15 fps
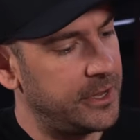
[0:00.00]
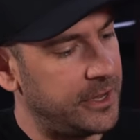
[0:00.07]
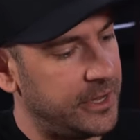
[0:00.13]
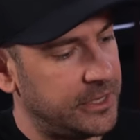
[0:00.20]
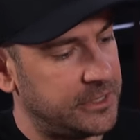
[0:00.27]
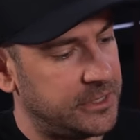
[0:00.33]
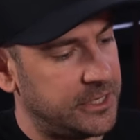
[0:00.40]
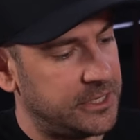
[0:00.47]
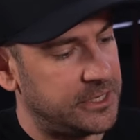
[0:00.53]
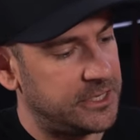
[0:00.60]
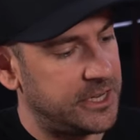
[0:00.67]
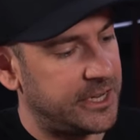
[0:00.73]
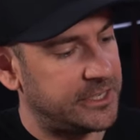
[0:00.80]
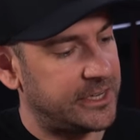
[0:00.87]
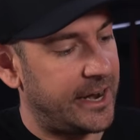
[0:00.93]
is the
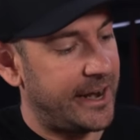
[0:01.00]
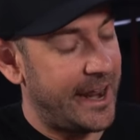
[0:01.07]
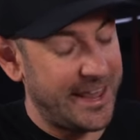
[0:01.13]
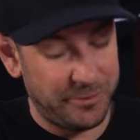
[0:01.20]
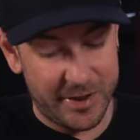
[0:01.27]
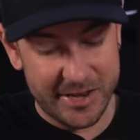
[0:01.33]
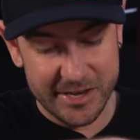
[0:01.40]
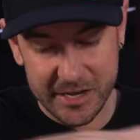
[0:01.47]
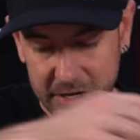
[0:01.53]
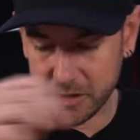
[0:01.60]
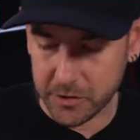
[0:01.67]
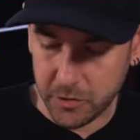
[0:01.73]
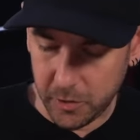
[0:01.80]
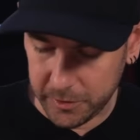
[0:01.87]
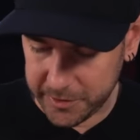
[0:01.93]
stickers aren't anywhere near
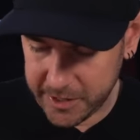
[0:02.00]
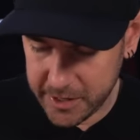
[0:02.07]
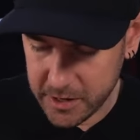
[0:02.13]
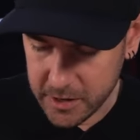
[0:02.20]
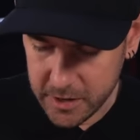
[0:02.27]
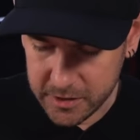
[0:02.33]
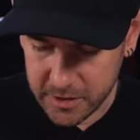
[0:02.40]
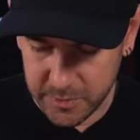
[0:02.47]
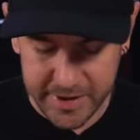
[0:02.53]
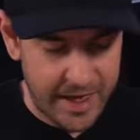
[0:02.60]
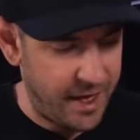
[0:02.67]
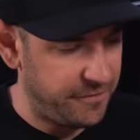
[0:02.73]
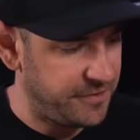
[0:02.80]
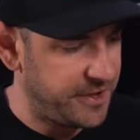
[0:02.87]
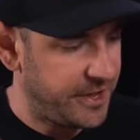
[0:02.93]
the quality that we
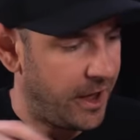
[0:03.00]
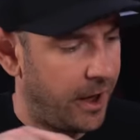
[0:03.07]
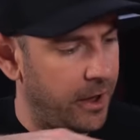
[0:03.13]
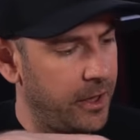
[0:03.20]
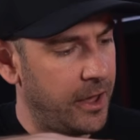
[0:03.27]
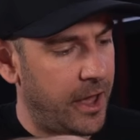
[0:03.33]
have here.